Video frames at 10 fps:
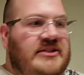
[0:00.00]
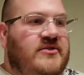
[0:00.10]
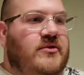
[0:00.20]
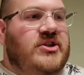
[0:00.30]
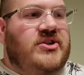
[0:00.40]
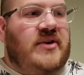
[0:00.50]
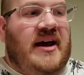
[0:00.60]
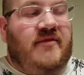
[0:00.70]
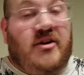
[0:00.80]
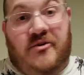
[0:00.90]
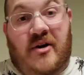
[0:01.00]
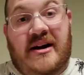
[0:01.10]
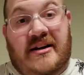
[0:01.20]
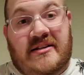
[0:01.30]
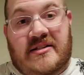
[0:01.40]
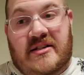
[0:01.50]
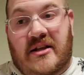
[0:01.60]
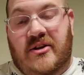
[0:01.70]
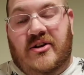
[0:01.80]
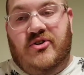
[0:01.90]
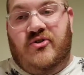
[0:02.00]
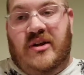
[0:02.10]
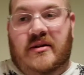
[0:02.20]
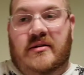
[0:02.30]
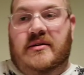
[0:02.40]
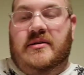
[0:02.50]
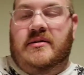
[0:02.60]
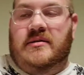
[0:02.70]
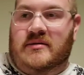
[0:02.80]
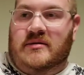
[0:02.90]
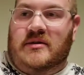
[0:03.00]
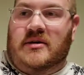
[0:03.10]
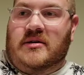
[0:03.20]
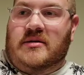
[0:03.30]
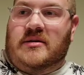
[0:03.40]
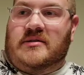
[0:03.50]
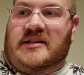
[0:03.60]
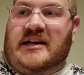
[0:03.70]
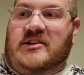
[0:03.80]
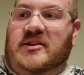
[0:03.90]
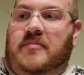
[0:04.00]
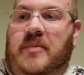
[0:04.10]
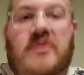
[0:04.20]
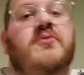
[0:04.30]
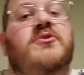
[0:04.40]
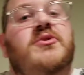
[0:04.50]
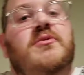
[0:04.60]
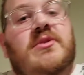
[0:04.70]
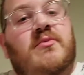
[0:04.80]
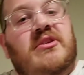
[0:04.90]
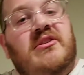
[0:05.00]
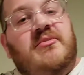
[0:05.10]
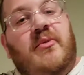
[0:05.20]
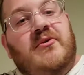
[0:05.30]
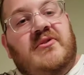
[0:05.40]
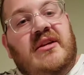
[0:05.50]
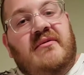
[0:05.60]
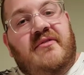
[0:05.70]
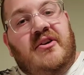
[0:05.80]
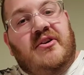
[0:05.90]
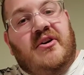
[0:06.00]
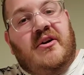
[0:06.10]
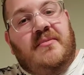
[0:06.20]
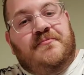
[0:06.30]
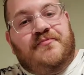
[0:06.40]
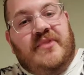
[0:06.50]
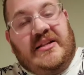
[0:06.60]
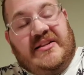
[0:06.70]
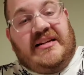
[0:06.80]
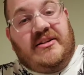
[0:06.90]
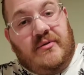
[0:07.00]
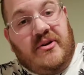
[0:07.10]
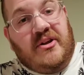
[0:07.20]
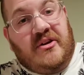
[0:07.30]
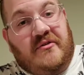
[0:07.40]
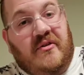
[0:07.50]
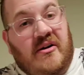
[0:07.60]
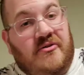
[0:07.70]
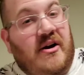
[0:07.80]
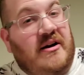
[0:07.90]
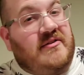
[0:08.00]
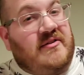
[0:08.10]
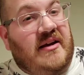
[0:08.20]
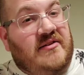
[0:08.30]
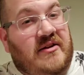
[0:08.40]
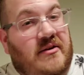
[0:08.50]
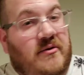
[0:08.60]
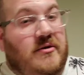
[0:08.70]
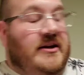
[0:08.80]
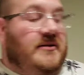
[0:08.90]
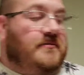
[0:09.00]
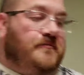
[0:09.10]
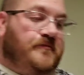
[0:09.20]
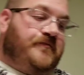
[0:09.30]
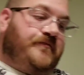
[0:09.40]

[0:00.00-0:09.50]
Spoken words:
Unless, of course, you have arthritis, then you can drink, it's actually pickle juice, which is mostly vinegar. It's actually really good for arthritis, in case you didn't know that.